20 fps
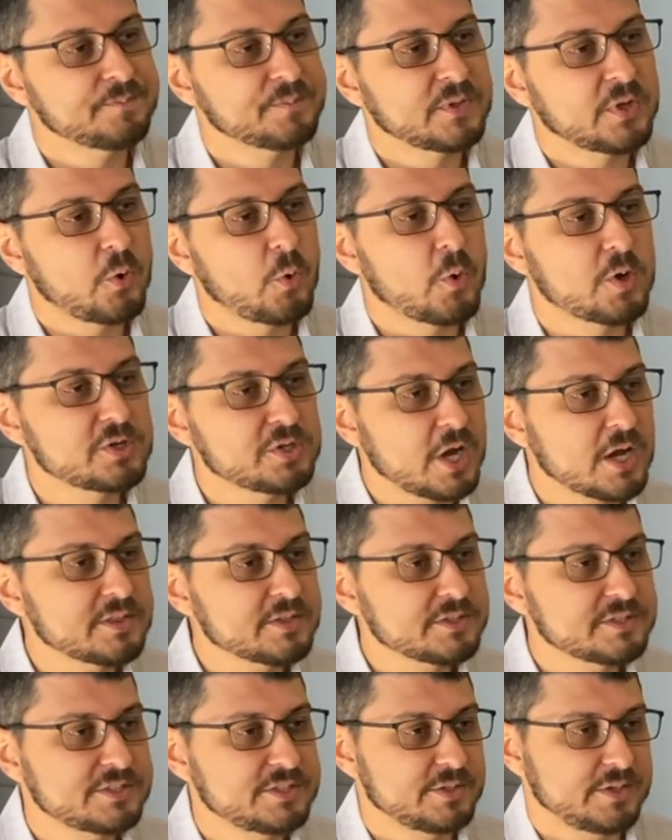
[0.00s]
who are not
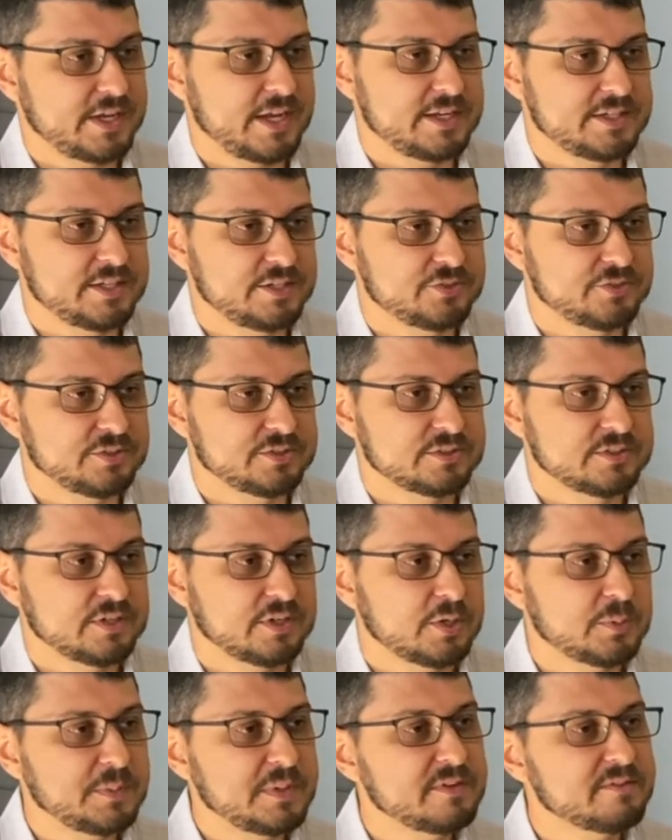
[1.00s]
their TOK teachers,
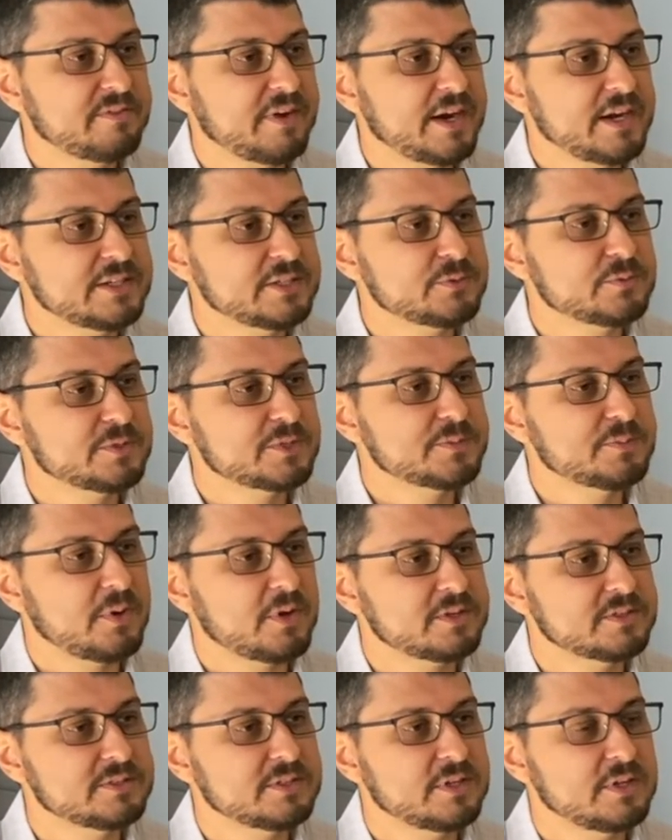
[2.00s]
could be invited to
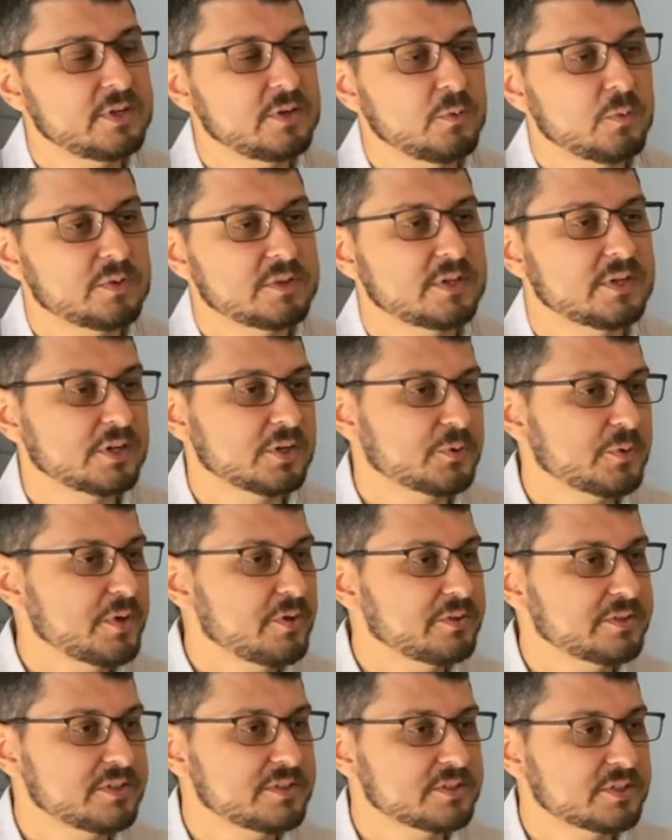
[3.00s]
respond with an agree or
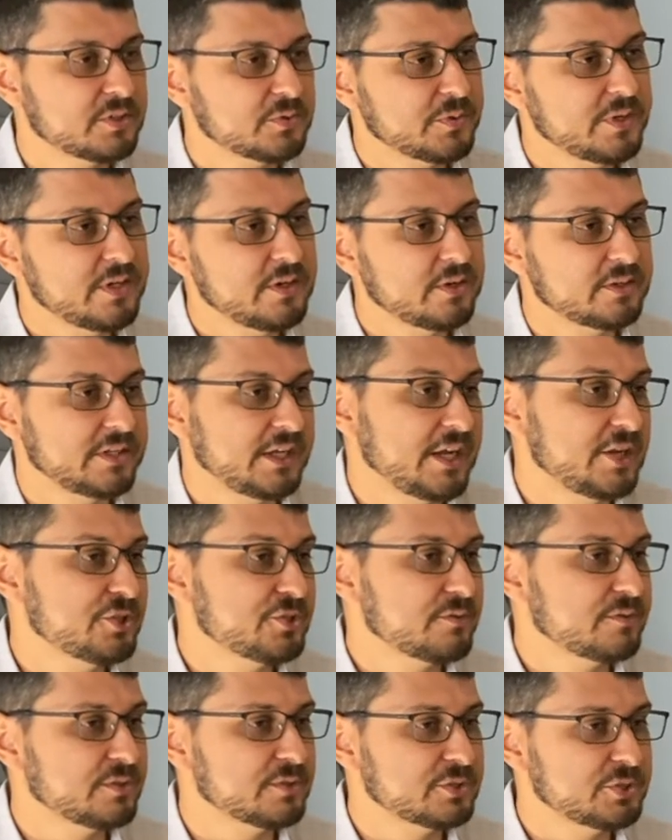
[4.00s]
disagree on each
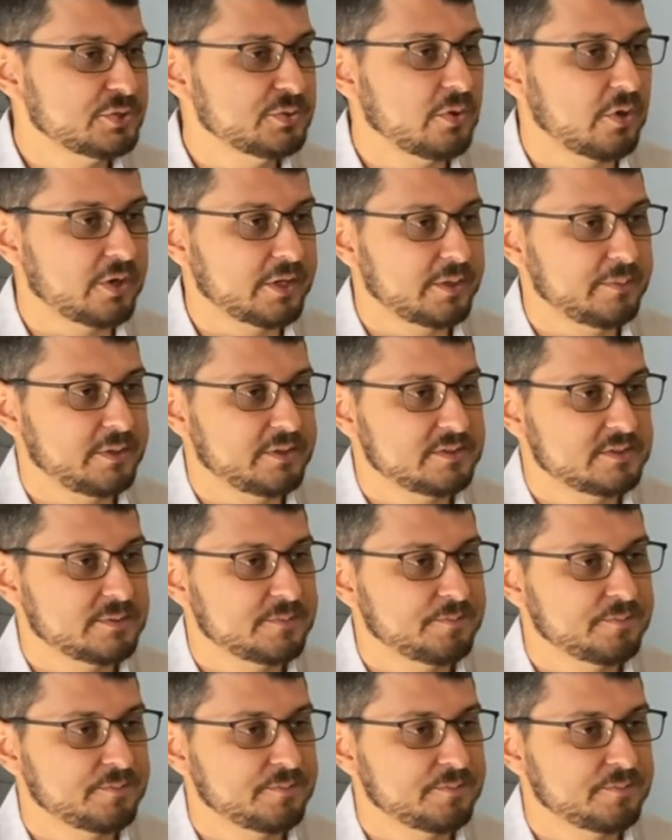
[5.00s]
of their 2 arguments.